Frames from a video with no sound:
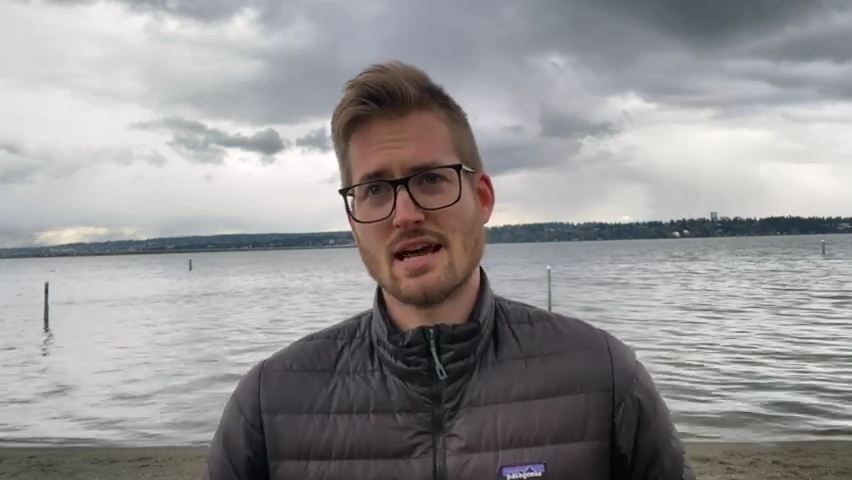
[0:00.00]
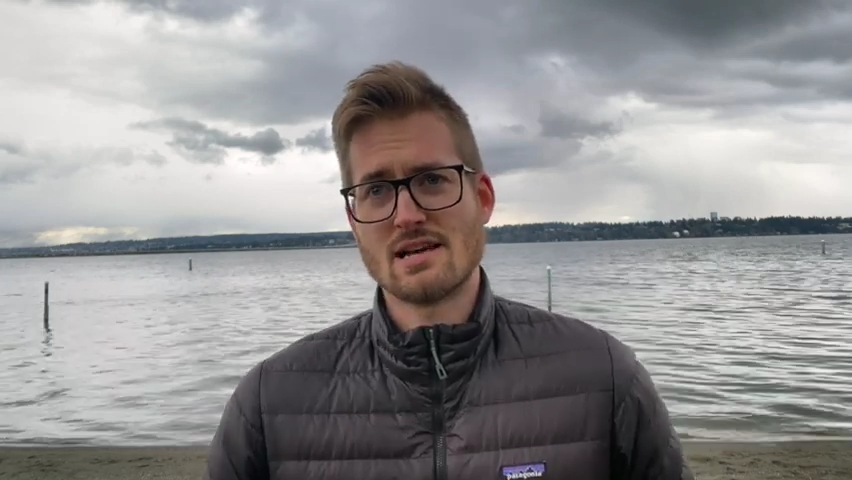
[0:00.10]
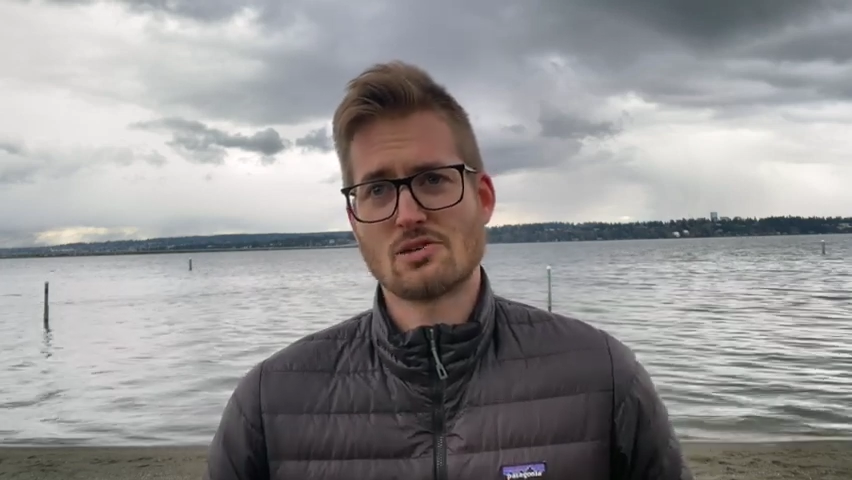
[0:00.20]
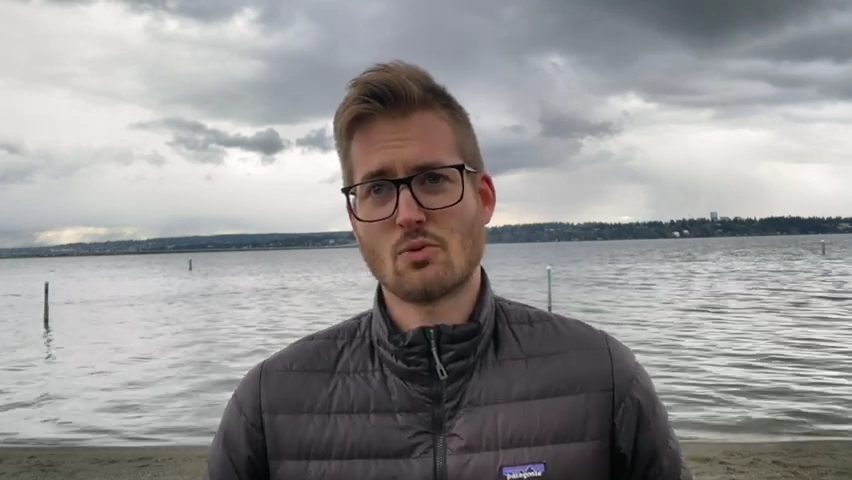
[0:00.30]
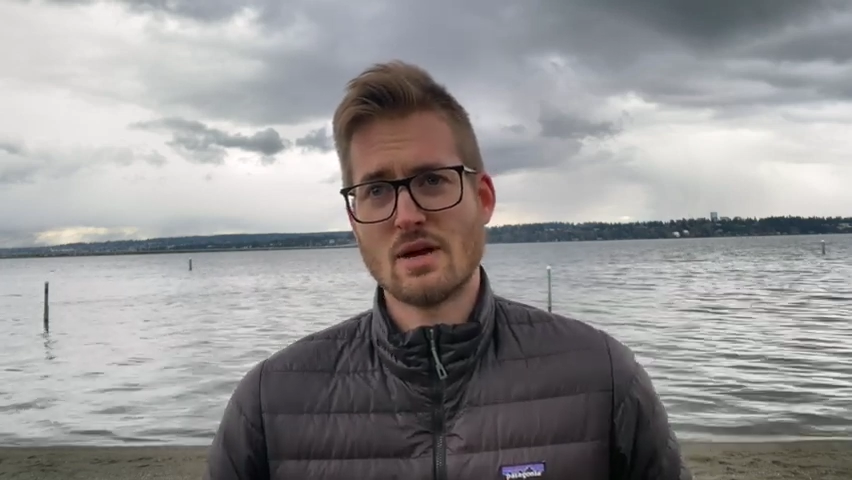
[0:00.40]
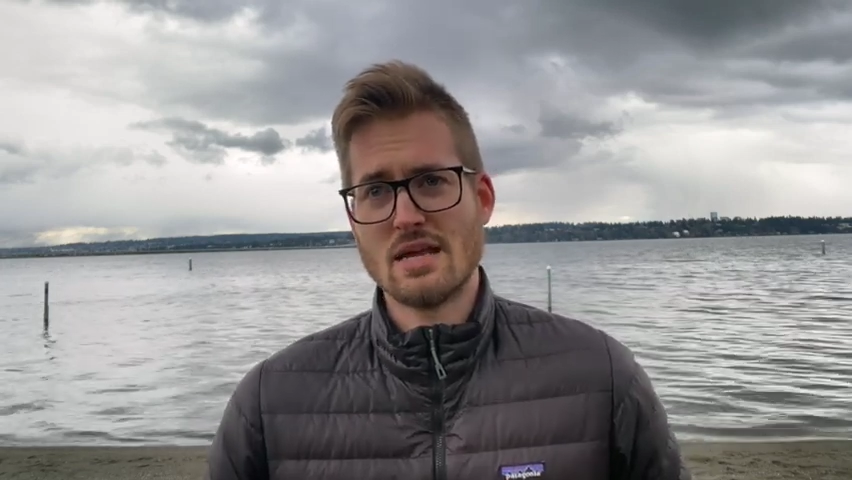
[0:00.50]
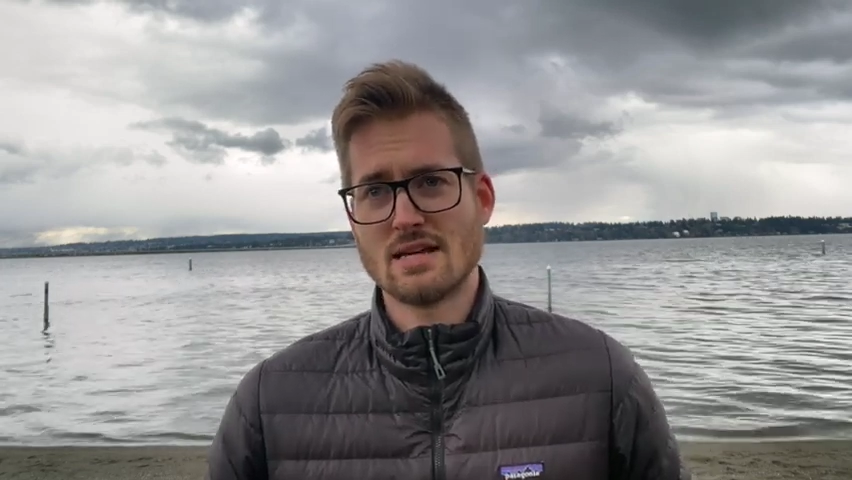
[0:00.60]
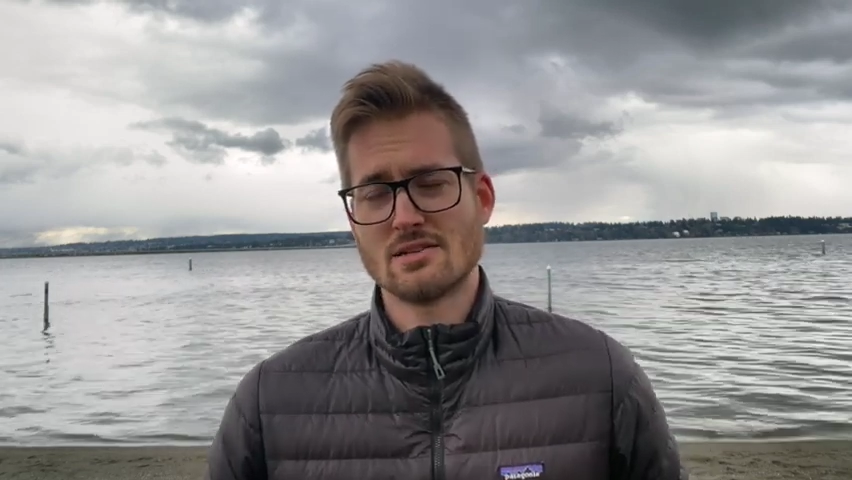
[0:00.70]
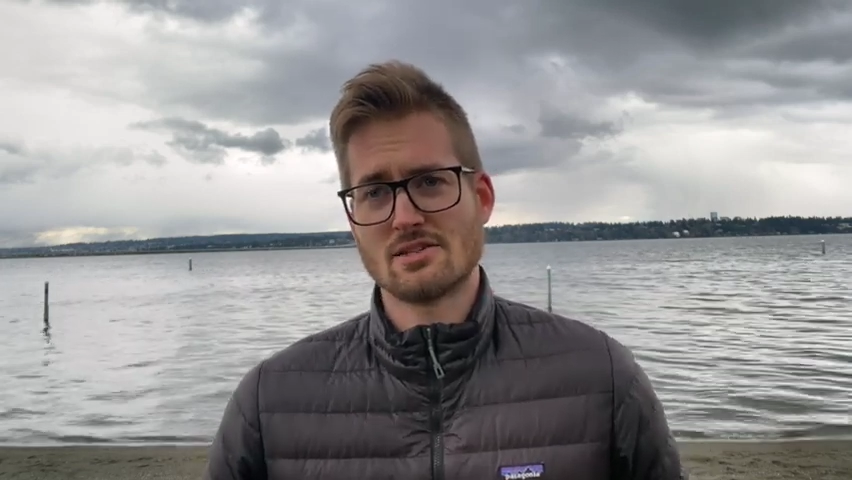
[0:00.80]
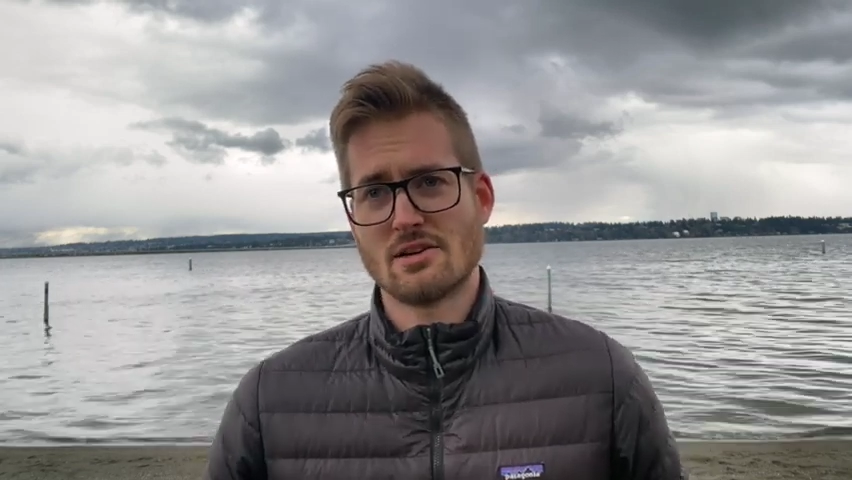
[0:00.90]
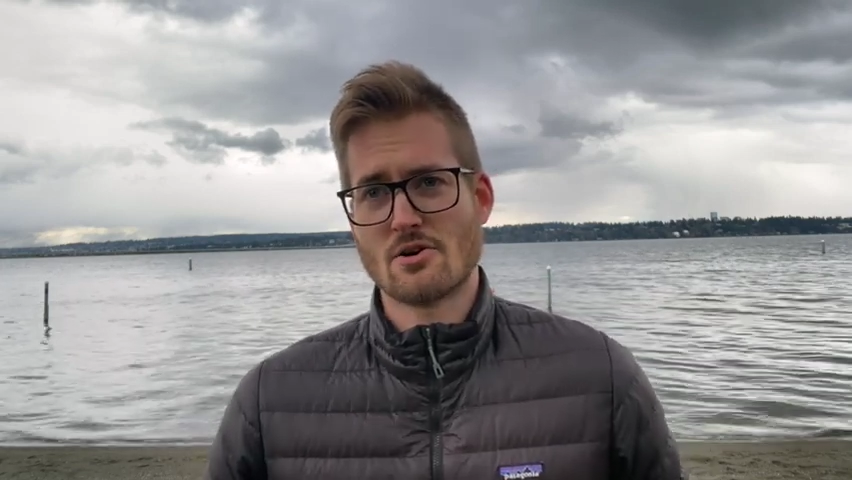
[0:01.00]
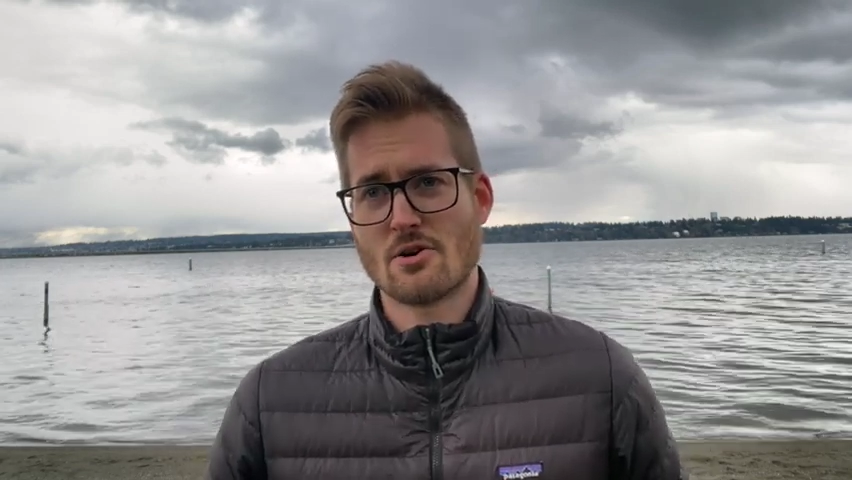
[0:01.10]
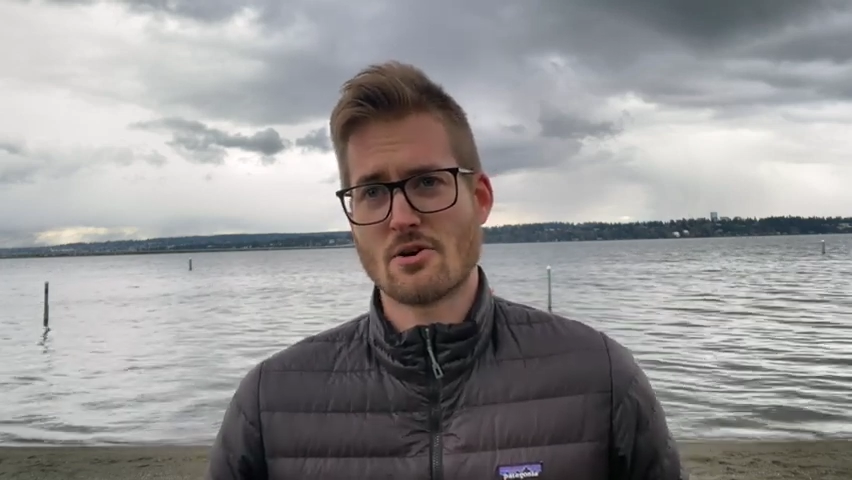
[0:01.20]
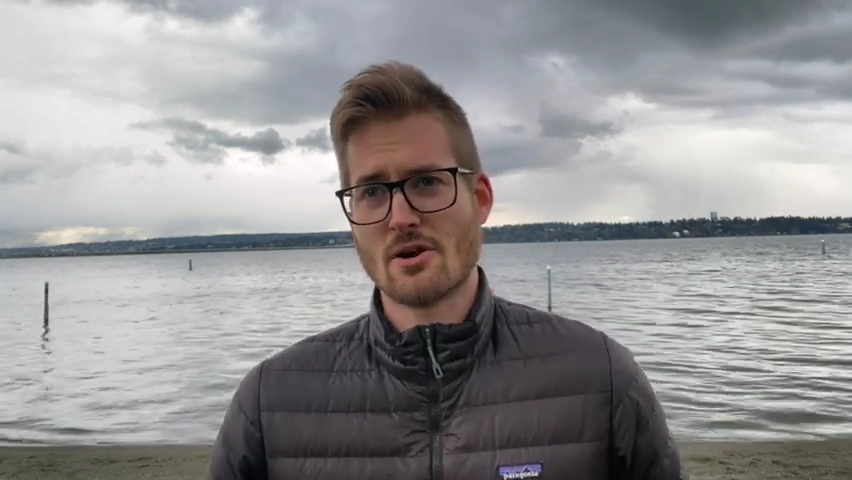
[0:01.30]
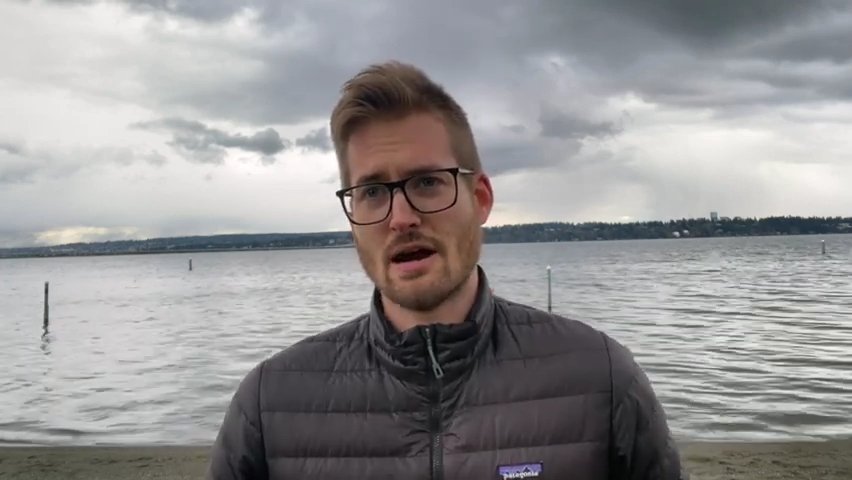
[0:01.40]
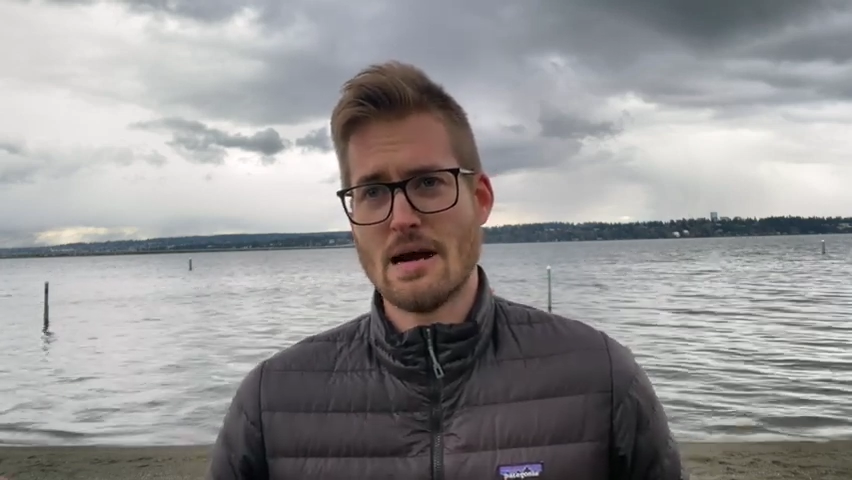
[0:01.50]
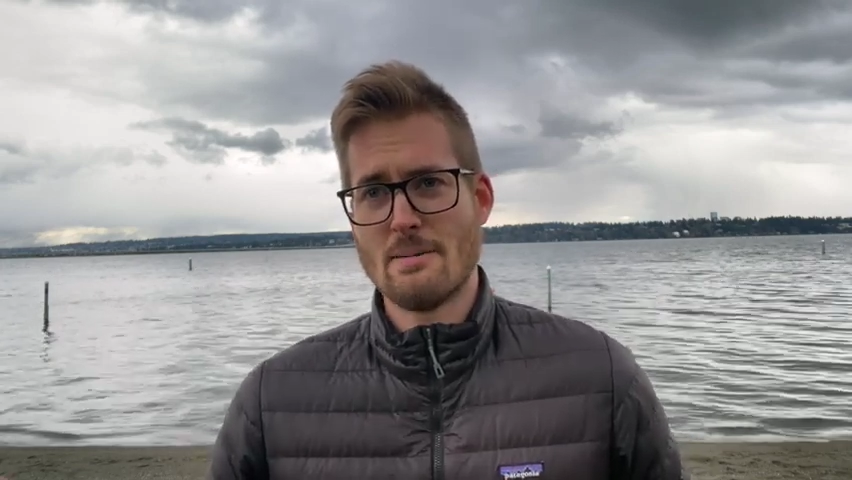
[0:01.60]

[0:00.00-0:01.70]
as we consider